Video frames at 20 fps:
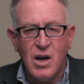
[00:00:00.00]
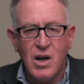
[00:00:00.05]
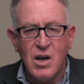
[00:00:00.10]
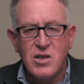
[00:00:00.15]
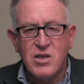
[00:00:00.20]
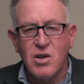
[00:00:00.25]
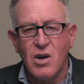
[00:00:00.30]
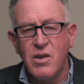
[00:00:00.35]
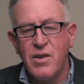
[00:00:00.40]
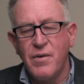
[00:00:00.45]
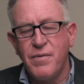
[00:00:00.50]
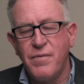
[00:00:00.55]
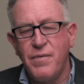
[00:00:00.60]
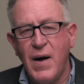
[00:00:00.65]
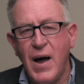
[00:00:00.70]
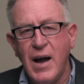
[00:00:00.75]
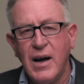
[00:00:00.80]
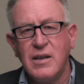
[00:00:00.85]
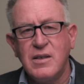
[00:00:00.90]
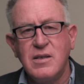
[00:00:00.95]
So the
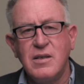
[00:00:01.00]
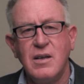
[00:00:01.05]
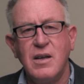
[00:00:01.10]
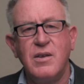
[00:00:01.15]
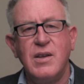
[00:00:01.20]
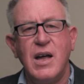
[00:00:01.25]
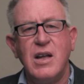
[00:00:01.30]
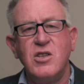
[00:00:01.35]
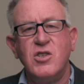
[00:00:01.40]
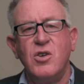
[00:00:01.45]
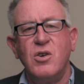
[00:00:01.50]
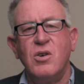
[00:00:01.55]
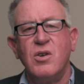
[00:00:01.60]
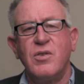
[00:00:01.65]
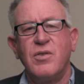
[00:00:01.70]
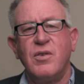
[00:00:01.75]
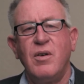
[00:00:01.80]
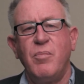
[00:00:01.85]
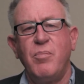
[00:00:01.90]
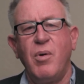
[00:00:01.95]
fact that
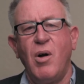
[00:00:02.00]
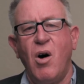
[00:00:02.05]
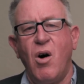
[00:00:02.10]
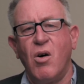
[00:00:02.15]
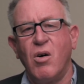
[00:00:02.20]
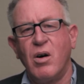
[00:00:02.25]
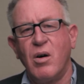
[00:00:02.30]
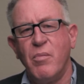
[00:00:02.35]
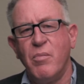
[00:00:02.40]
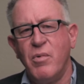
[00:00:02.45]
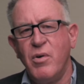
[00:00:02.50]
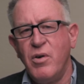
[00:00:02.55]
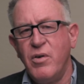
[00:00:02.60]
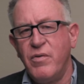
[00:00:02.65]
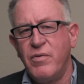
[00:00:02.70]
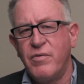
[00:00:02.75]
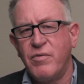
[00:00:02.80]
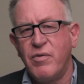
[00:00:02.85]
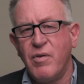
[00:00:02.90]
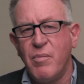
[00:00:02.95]
Judith LeBlanc
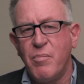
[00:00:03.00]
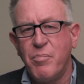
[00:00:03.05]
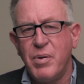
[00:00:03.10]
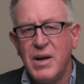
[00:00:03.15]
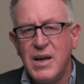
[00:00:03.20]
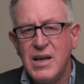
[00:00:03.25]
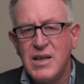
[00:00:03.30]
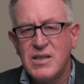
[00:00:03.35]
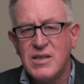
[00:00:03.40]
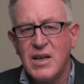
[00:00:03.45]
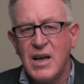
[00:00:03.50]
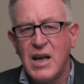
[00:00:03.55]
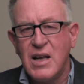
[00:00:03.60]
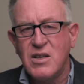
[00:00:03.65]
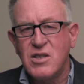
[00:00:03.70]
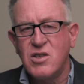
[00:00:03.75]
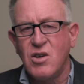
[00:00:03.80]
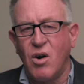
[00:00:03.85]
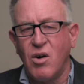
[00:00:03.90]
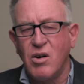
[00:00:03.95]
moved from peace and
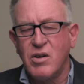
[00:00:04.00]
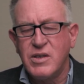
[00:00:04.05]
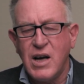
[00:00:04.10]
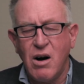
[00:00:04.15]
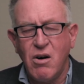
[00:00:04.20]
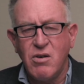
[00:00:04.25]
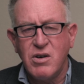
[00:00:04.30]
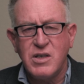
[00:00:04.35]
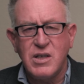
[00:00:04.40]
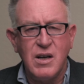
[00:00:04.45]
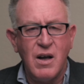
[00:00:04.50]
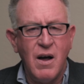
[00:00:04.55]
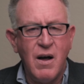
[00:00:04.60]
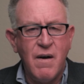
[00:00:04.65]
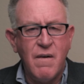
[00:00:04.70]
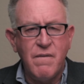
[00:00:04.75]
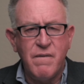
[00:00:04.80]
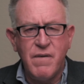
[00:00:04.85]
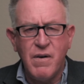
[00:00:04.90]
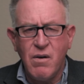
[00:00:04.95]
solidarity,
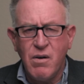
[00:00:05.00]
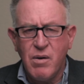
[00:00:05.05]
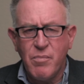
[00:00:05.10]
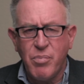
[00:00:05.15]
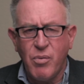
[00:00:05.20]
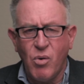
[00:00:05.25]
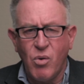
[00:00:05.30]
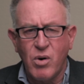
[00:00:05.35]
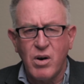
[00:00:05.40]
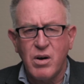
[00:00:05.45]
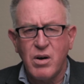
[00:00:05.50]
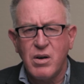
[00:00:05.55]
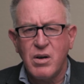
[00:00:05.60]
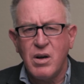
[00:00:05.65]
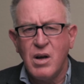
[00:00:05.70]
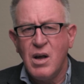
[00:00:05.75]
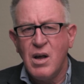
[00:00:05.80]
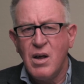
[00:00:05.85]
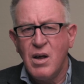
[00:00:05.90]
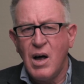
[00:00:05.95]
very important,
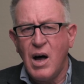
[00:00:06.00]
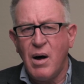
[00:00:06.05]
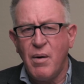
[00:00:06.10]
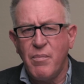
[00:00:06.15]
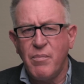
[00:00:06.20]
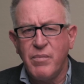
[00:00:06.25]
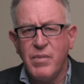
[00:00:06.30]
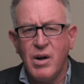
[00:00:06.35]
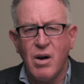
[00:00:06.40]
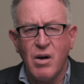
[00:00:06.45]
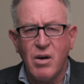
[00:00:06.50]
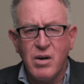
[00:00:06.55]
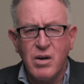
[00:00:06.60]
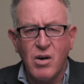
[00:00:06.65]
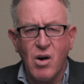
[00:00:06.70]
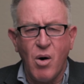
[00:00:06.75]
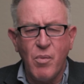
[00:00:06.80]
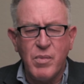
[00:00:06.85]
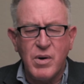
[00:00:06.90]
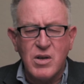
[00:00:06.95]
in
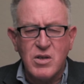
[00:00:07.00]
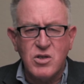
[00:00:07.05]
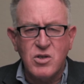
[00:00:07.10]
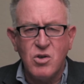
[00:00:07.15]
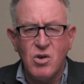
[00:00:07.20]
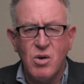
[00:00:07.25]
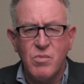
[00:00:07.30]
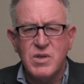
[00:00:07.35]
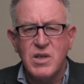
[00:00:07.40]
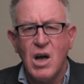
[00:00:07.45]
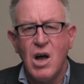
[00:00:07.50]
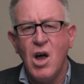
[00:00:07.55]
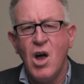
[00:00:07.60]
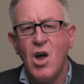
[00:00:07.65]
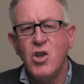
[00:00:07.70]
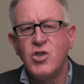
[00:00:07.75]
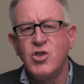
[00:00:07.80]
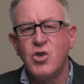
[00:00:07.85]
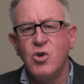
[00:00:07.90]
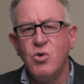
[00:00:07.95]
communist terms,
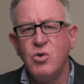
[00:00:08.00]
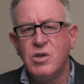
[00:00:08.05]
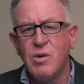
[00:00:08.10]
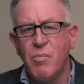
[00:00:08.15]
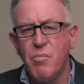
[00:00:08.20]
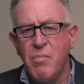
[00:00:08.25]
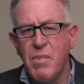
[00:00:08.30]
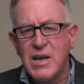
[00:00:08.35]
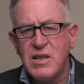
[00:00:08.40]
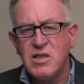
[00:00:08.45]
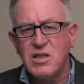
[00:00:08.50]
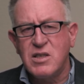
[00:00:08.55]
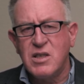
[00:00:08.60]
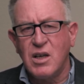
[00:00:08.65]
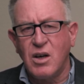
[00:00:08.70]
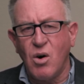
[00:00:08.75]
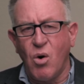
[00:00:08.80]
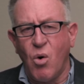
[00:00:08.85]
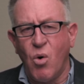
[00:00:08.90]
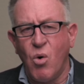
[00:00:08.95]
to
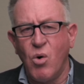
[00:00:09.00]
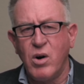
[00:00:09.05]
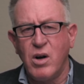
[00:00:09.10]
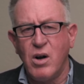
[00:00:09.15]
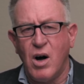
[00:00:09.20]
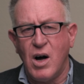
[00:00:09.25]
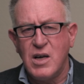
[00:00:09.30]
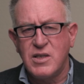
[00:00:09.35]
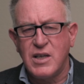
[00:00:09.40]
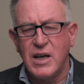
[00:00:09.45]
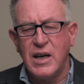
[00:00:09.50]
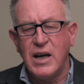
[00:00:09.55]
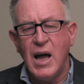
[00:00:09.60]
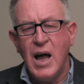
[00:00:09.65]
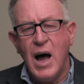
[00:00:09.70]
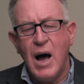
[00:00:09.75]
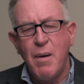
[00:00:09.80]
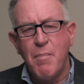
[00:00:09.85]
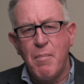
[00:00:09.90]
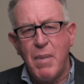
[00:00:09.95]
domestic organizing
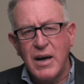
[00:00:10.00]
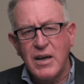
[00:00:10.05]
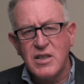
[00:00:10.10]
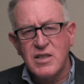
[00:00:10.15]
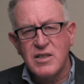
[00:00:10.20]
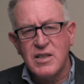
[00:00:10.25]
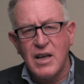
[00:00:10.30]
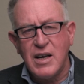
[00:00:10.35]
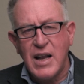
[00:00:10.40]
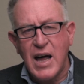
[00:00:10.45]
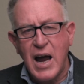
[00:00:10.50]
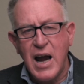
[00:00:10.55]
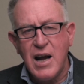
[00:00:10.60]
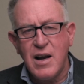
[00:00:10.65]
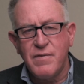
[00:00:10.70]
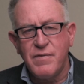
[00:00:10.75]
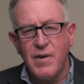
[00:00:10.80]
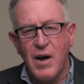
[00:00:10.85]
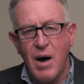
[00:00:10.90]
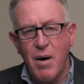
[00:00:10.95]
amongst the
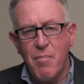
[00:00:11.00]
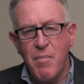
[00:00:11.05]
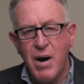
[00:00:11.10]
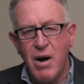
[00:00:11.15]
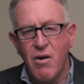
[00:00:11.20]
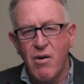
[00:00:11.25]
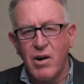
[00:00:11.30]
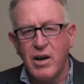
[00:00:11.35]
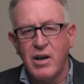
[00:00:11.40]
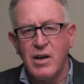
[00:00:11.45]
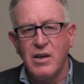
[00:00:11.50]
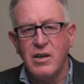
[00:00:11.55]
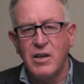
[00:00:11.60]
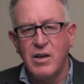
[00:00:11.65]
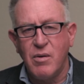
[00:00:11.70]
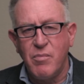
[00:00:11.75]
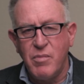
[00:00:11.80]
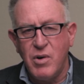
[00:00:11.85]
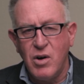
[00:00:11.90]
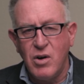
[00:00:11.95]
Native American
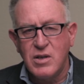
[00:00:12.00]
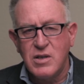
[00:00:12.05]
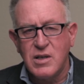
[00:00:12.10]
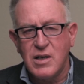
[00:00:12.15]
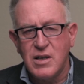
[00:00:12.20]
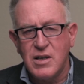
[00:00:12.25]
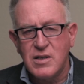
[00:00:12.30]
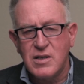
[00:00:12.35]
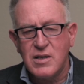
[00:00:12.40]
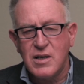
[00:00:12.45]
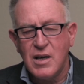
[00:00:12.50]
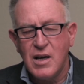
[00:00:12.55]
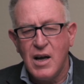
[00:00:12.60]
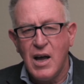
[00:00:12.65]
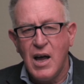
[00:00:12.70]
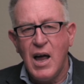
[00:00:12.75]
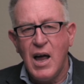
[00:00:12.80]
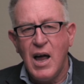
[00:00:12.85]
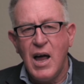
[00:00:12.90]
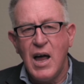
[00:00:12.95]
communities
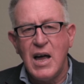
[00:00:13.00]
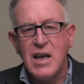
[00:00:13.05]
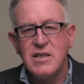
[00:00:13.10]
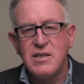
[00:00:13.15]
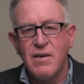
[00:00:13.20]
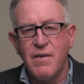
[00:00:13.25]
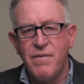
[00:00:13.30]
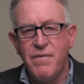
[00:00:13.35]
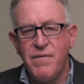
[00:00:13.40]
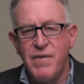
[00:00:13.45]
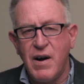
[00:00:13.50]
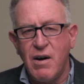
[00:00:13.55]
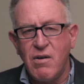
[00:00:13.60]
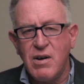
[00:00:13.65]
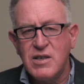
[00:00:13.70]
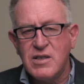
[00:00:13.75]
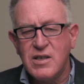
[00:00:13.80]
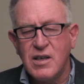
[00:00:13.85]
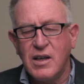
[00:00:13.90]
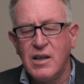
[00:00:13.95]
is a very
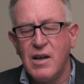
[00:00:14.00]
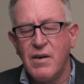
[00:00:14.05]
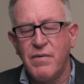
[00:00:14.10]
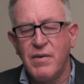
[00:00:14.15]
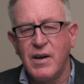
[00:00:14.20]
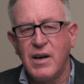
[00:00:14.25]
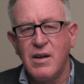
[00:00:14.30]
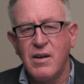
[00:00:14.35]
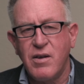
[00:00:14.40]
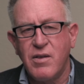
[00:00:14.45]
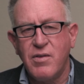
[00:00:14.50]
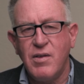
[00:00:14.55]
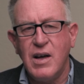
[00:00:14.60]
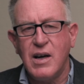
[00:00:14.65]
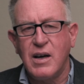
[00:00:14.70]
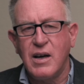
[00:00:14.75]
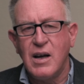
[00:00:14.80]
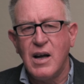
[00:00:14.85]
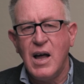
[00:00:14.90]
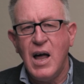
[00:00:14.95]
significant
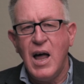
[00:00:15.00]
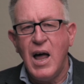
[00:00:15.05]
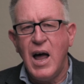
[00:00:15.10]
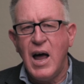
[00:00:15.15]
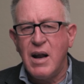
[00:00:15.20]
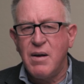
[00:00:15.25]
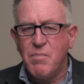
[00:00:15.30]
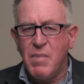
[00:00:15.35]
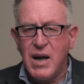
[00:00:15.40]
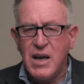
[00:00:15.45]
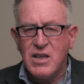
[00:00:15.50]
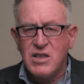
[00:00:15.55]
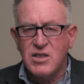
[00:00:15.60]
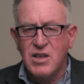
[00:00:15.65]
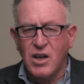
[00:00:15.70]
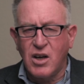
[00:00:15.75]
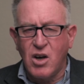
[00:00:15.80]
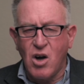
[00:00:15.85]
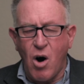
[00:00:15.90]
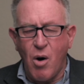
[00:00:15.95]
thing. It means the
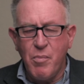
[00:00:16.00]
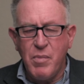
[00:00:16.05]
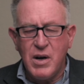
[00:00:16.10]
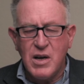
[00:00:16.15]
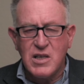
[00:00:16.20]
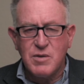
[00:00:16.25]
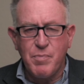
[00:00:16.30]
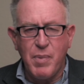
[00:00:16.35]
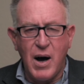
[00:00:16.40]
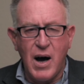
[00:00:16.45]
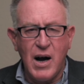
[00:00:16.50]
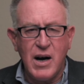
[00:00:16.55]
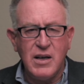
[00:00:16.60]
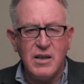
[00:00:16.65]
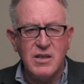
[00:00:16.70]
Communist Party